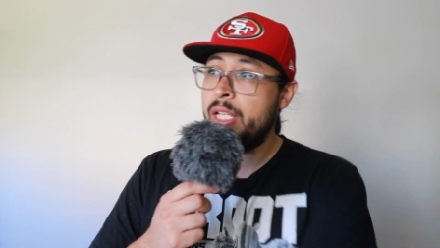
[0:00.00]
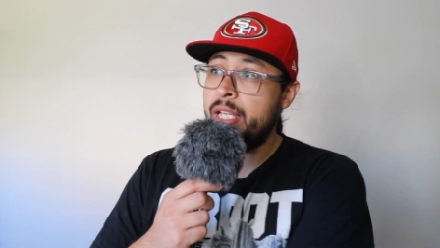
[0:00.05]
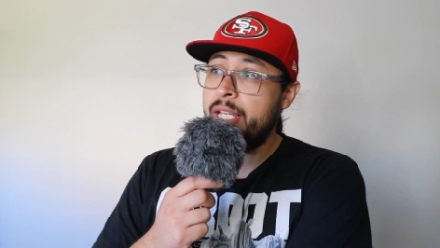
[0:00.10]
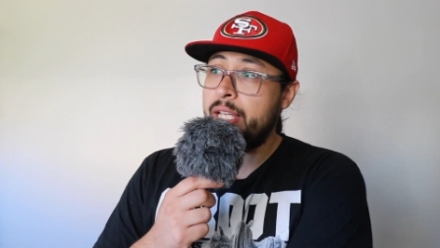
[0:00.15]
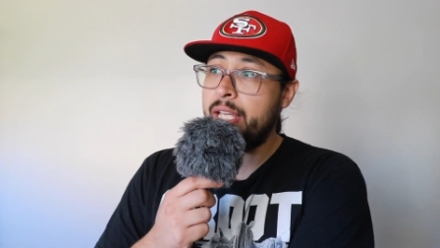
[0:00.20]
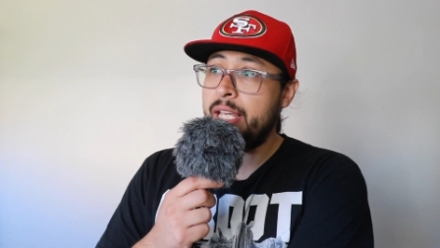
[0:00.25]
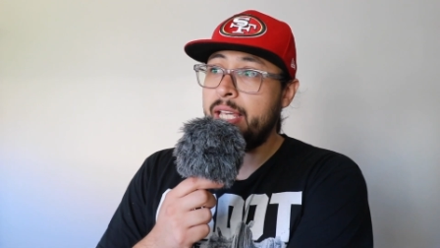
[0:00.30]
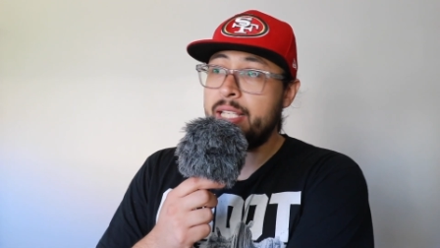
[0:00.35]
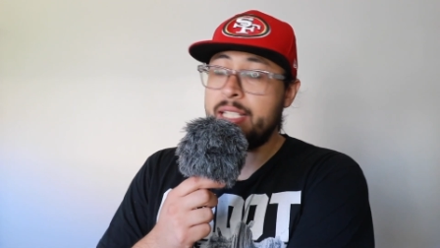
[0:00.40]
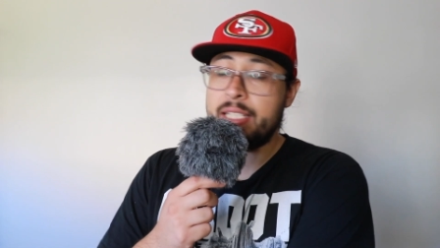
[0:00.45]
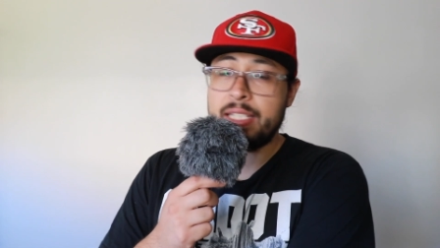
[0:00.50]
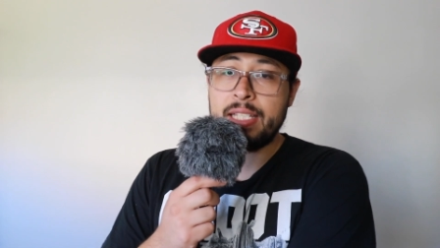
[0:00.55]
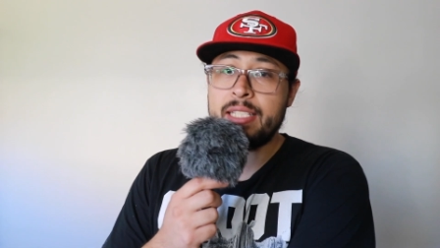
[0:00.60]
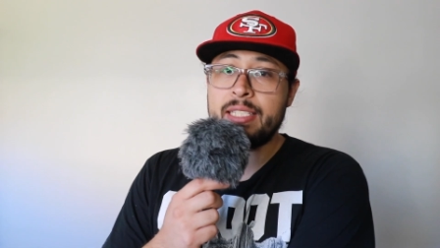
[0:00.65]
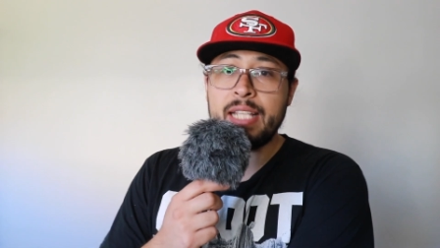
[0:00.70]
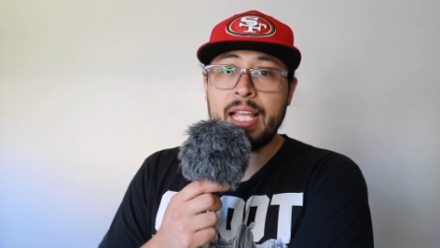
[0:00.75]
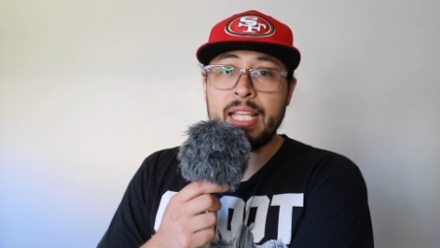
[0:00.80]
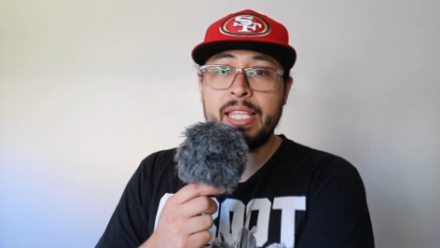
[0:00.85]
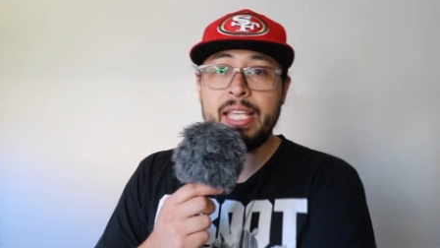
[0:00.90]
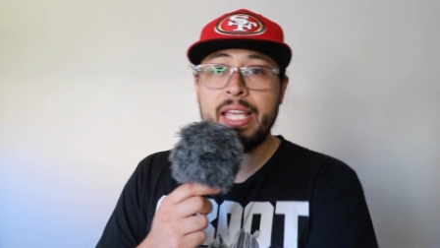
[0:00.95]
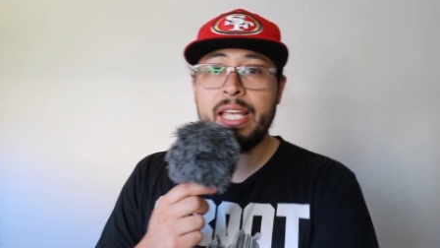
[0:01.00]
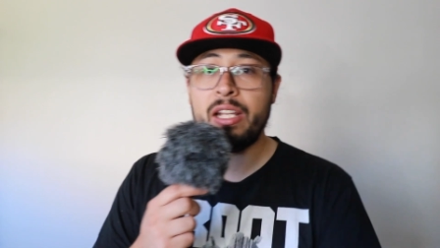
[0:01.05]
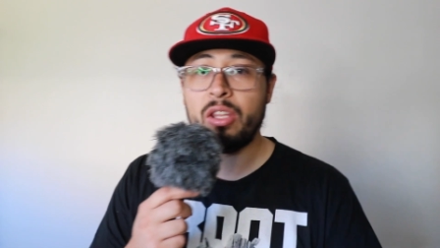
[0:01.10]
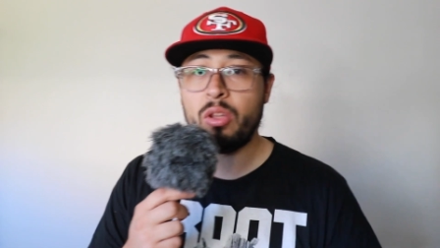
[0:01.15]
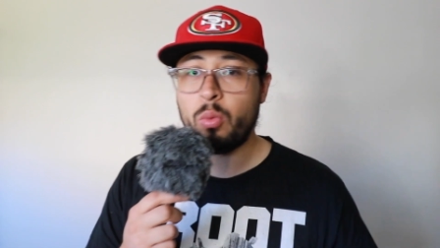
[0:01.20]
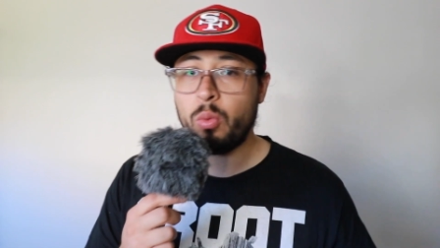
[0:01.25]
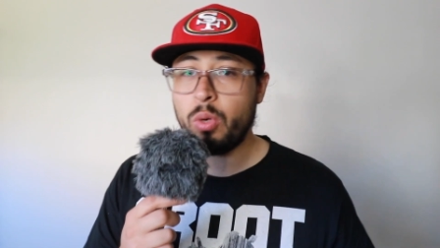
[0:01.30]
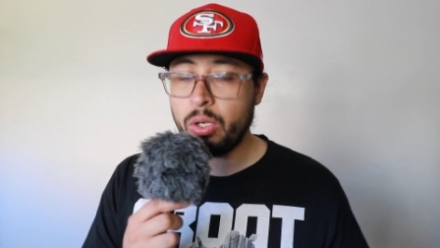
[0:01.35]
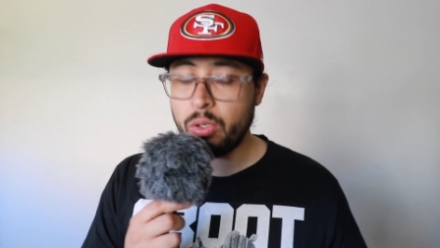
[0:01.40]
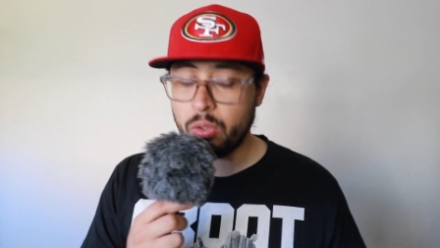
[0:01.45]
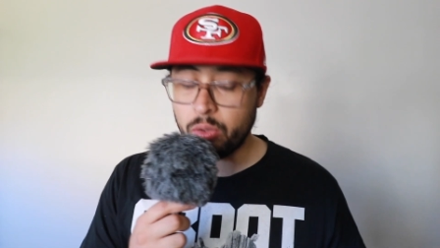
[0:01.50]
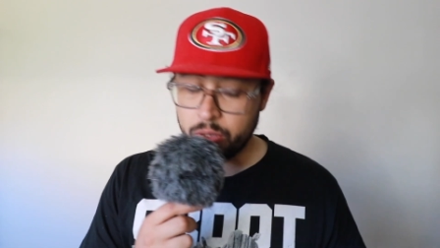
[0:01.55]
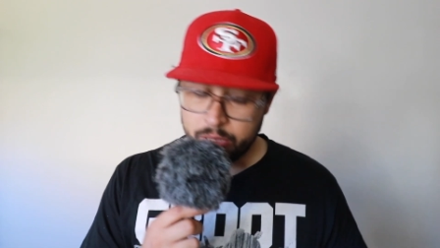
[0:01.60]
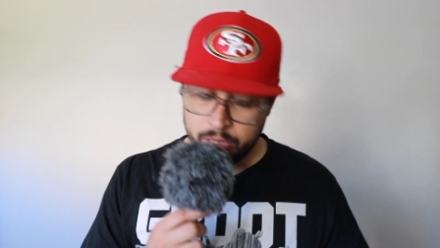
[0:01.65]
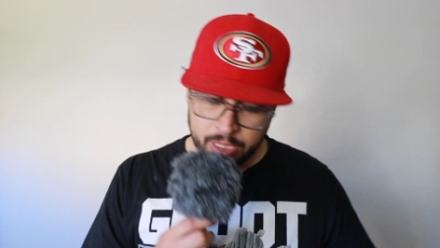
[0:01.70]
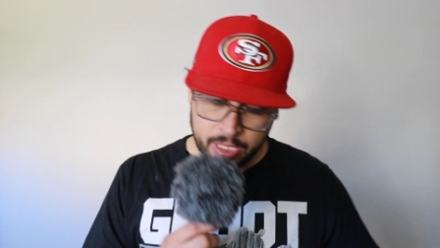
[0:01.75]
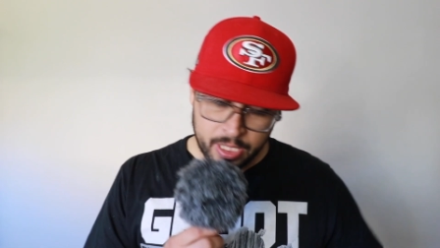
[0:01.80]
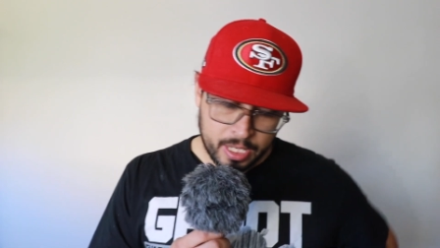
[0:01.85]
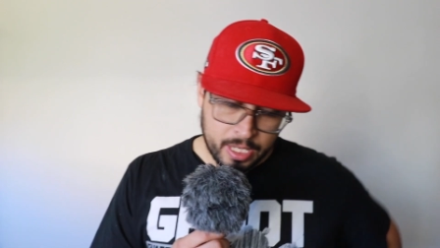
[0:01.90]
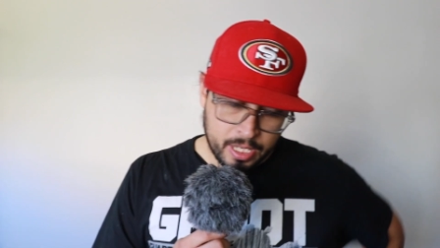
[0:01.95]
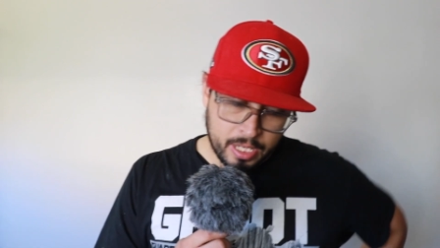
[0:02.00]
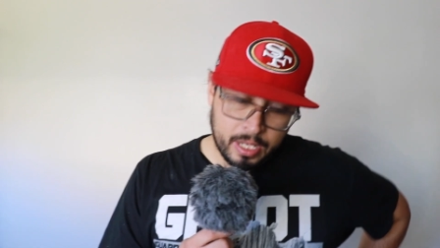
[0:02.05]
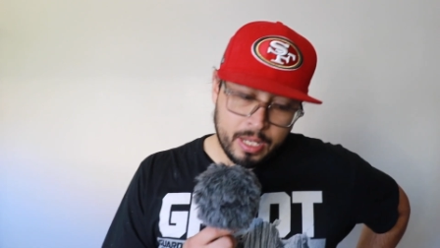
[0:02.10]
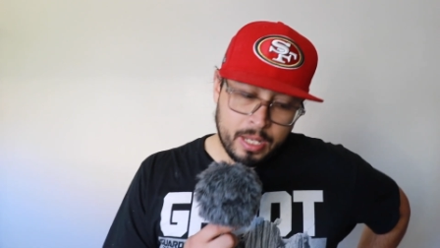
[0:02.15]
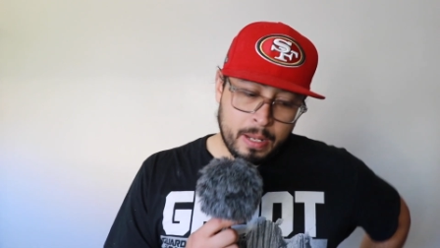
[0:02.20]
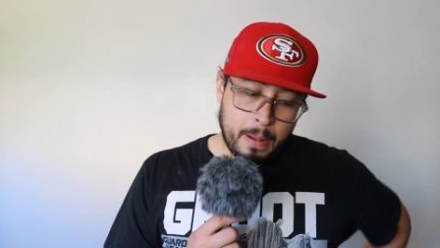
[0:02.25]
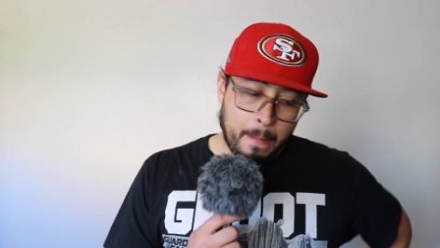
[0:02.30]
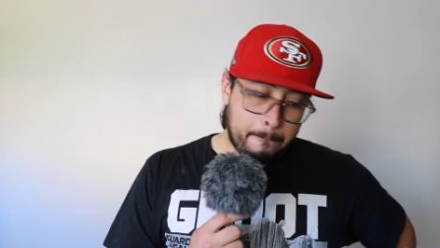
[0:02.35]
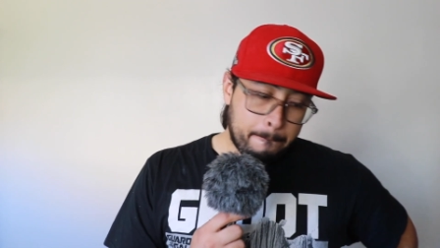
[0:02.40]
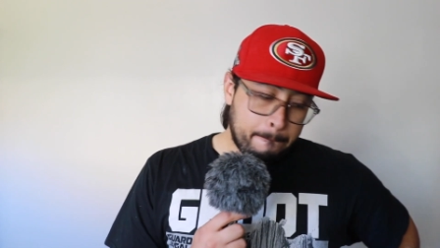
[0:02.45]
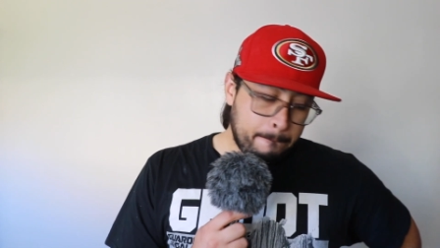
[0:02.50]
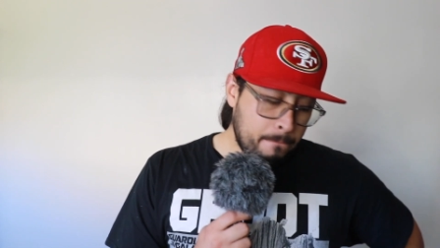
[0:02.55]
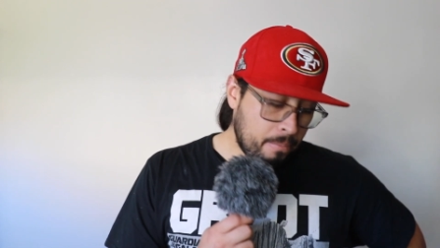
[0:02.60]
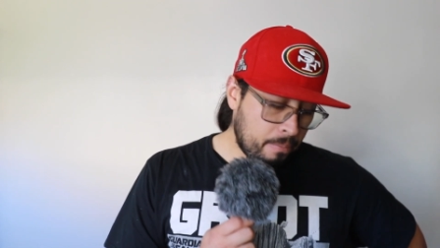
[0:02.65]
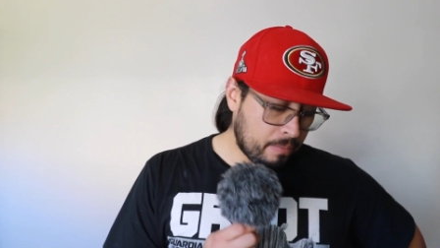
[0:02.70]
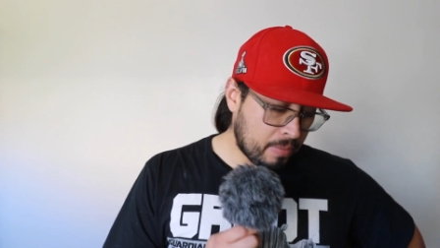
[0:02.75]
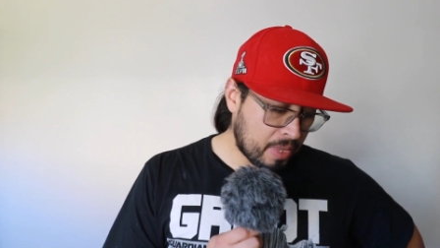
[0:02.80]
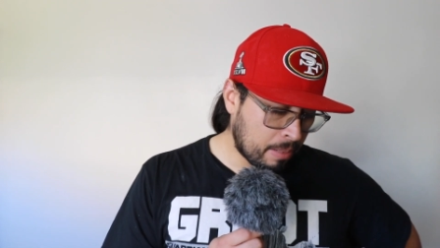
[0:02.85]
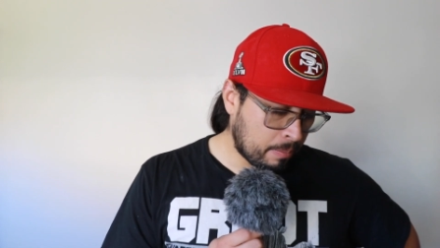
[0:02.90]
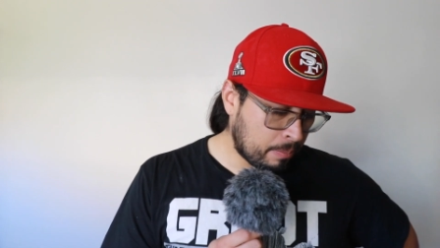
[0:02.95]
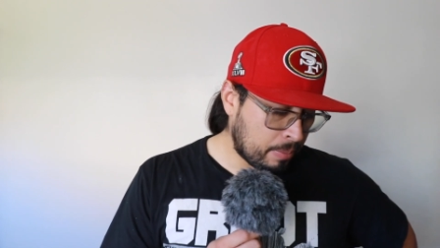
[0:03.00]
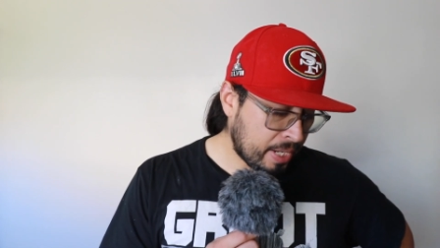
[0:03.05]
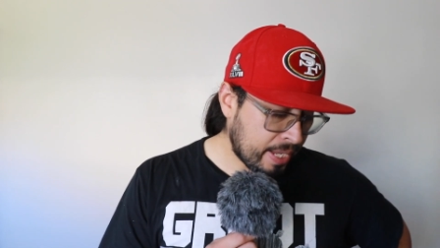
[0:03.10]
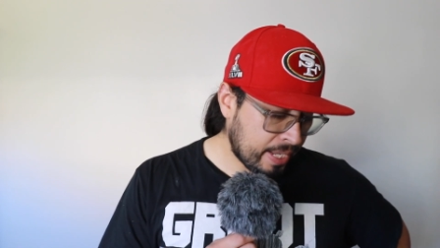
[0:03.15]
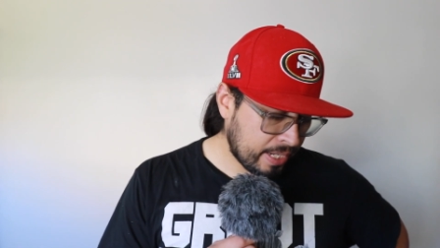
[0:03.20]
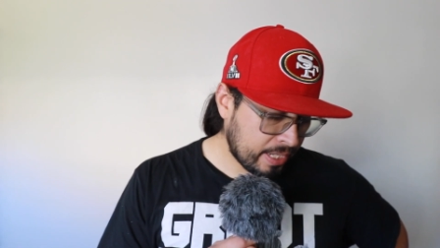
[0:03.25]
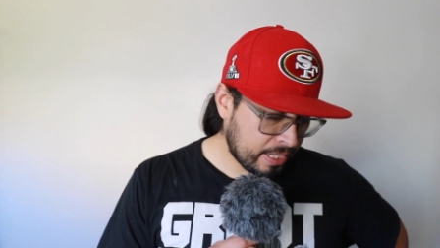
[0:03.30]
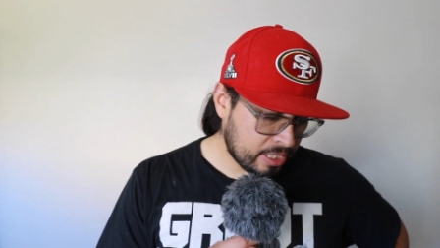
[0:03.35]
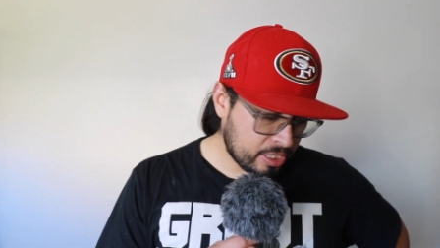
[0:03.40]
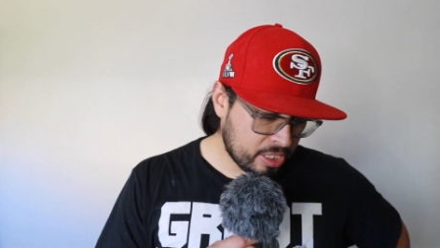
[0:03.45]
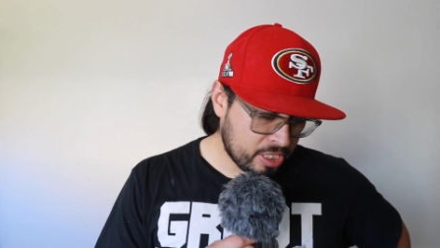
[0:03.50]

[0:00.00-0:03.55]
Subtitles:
It's not the end of the world. But,